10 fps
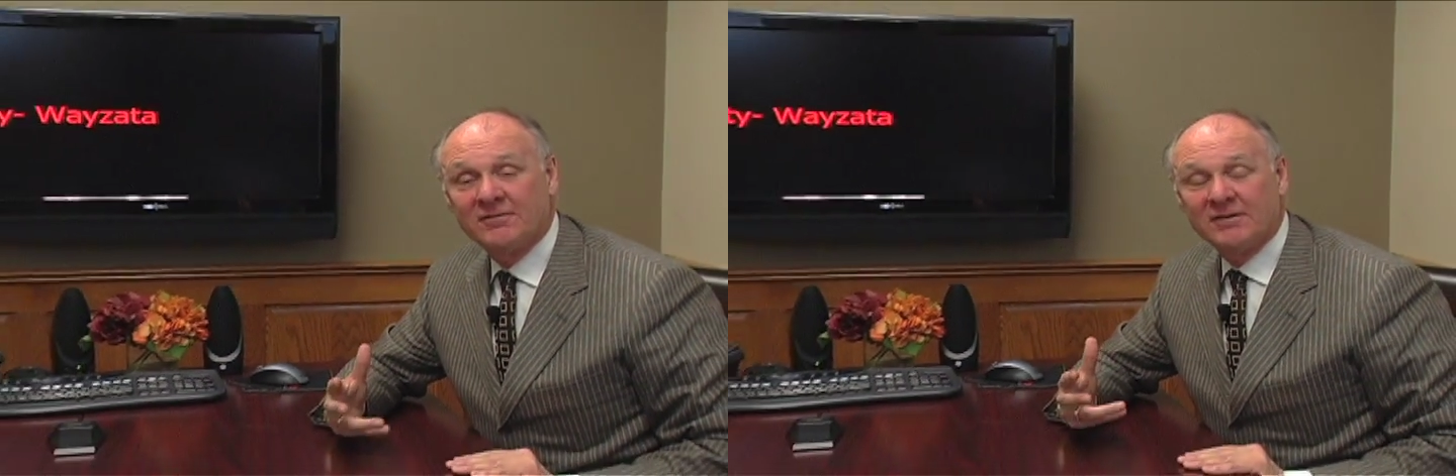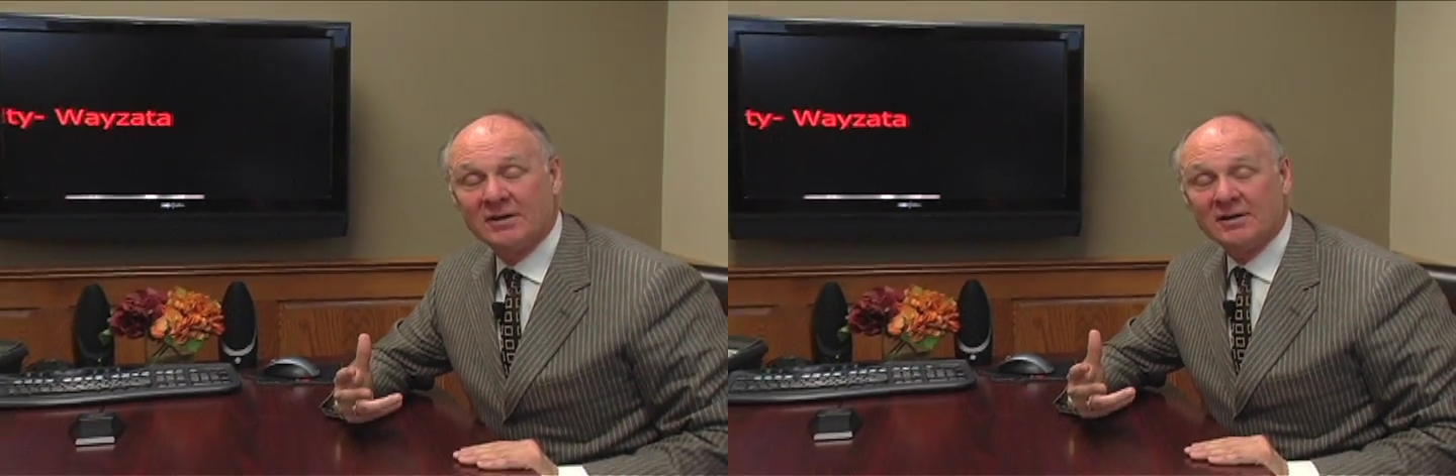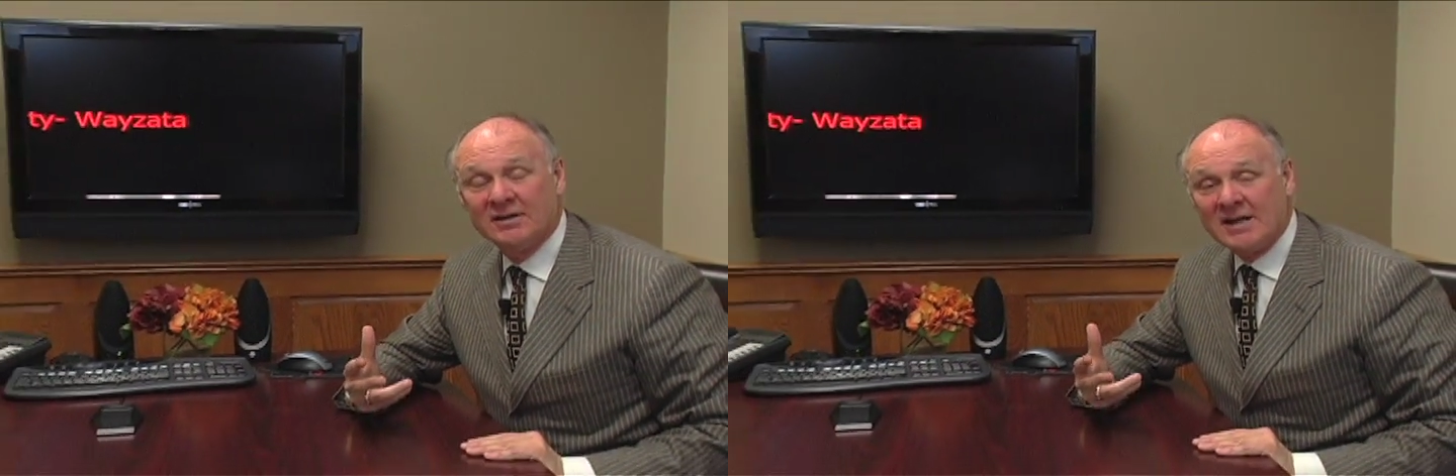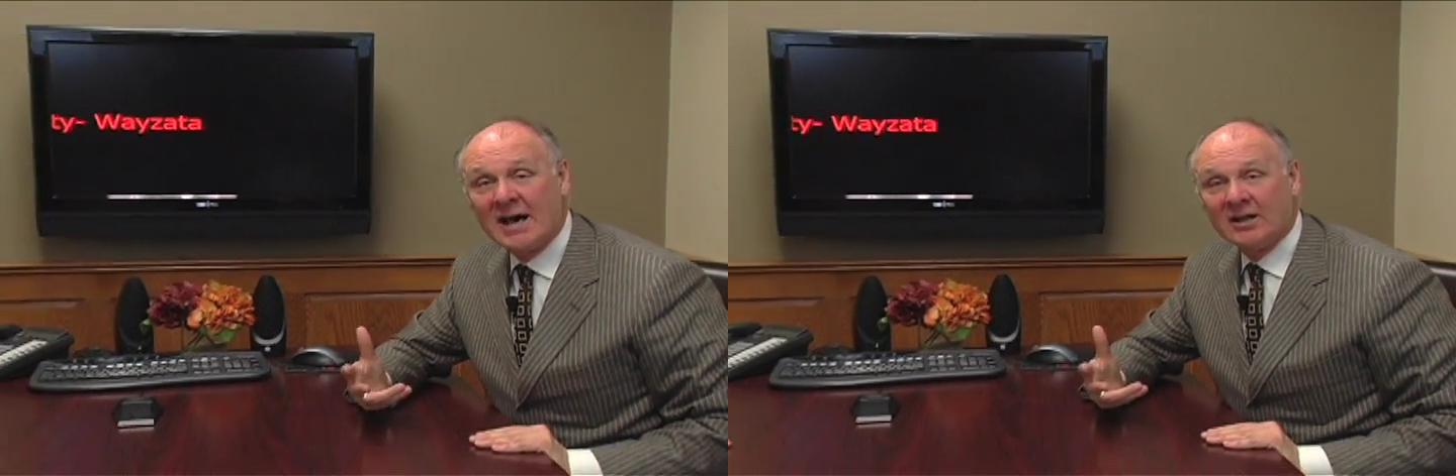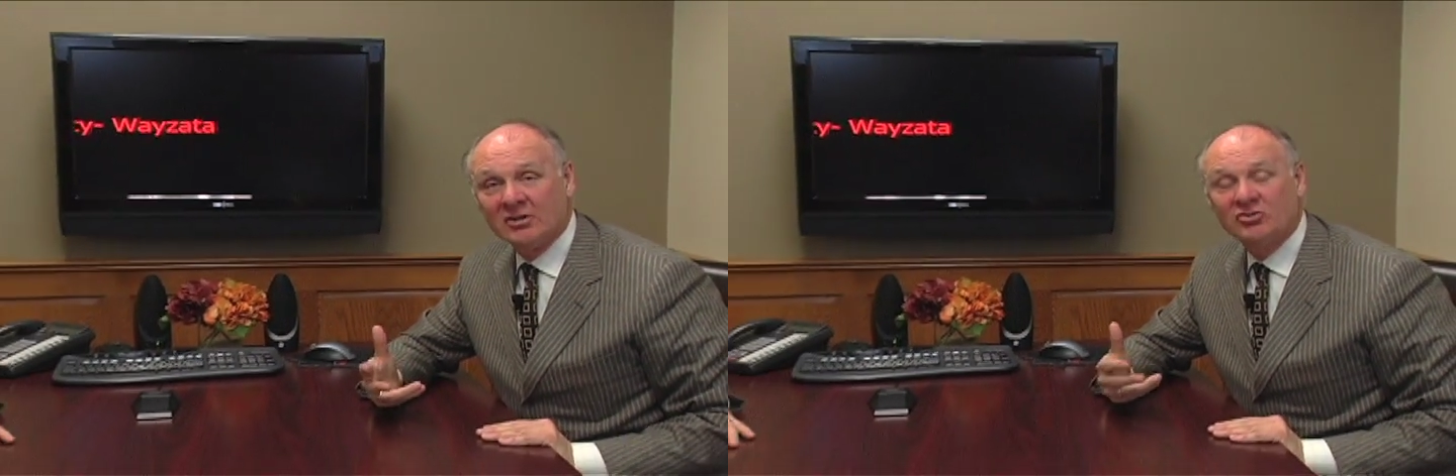of
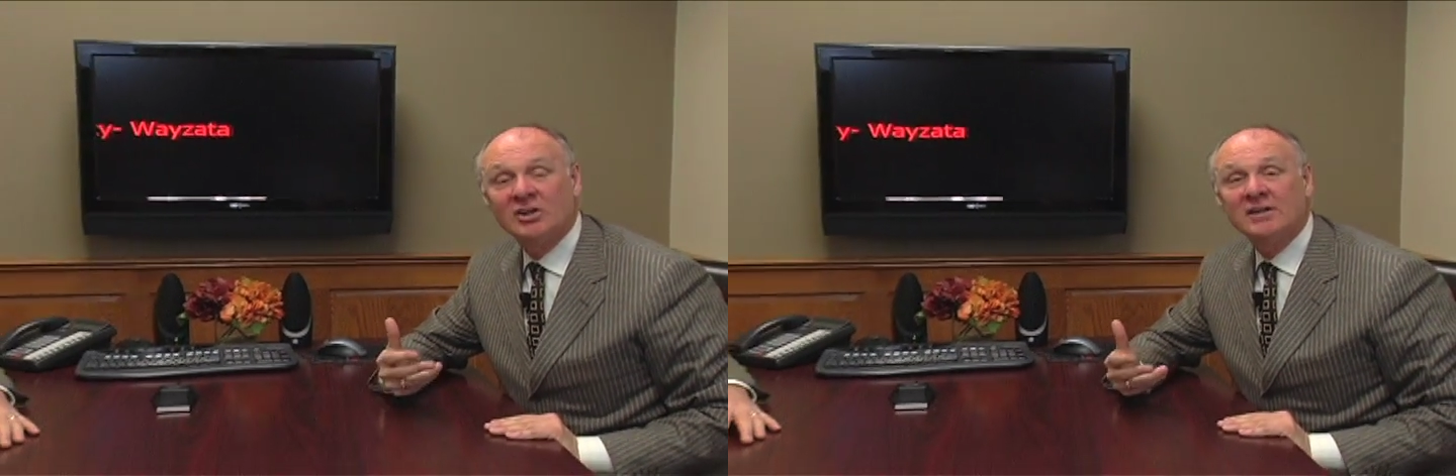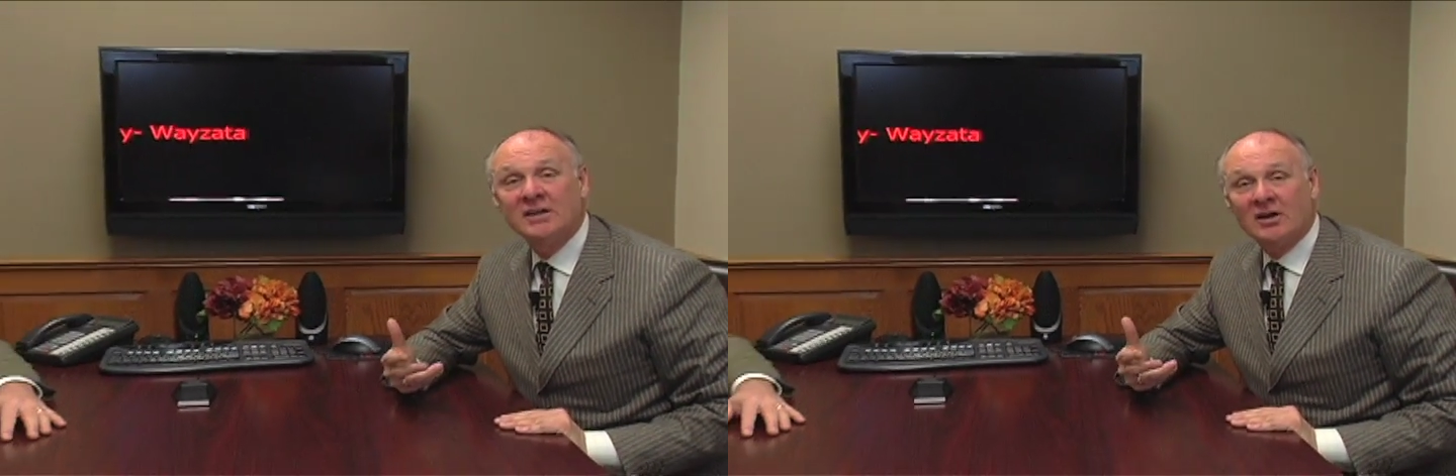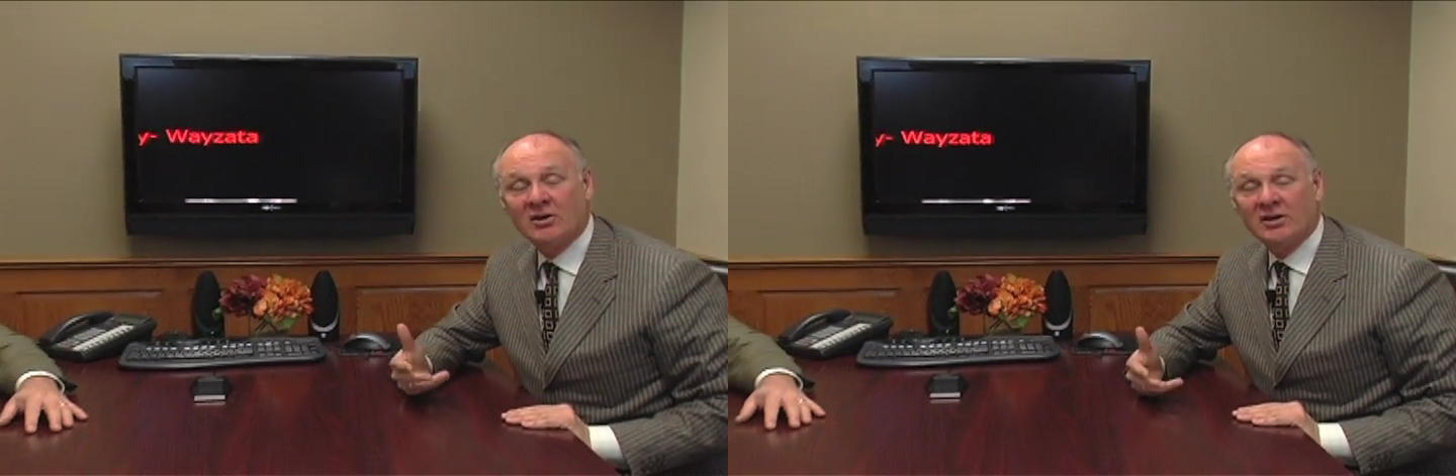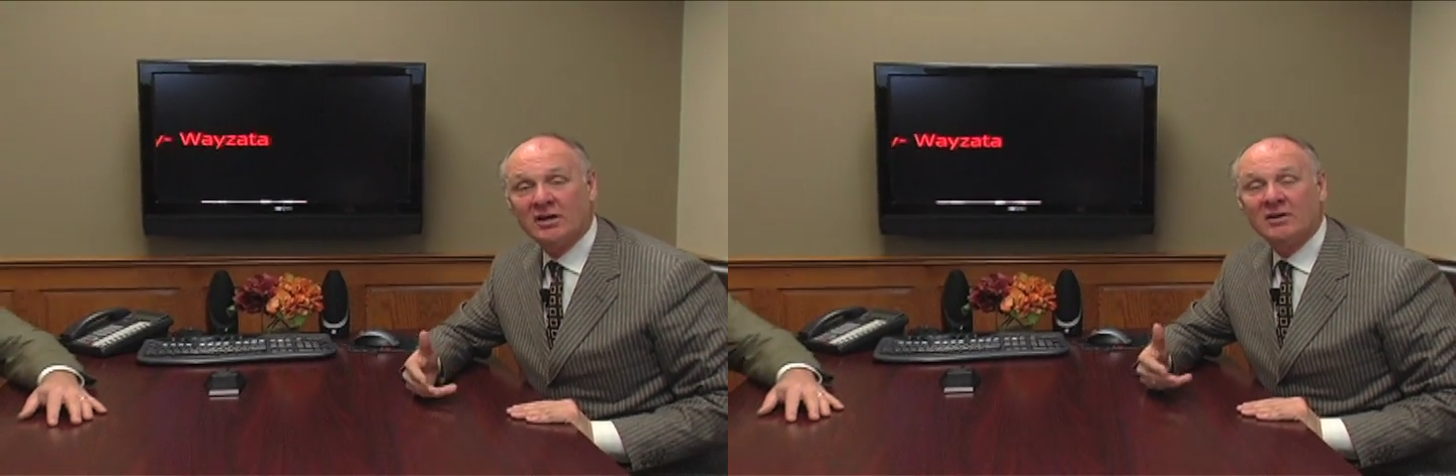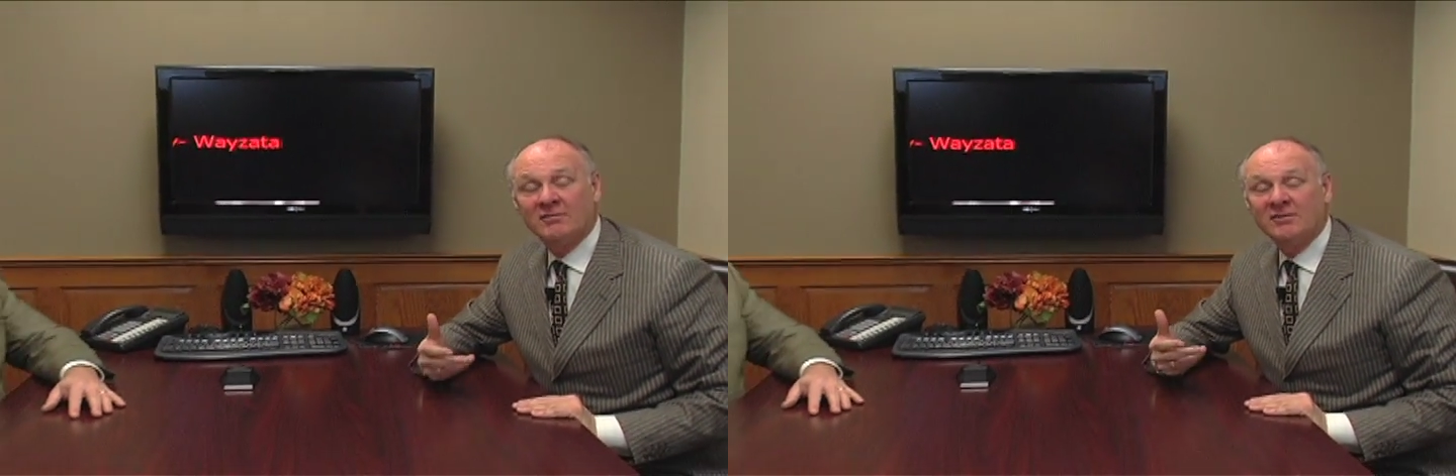knowledge in the
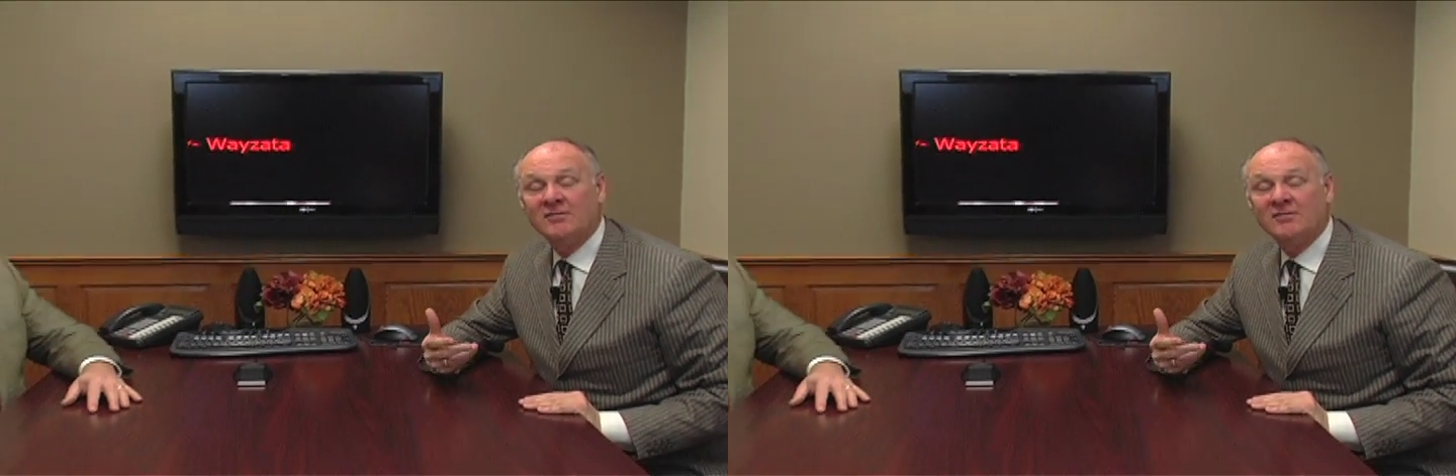area of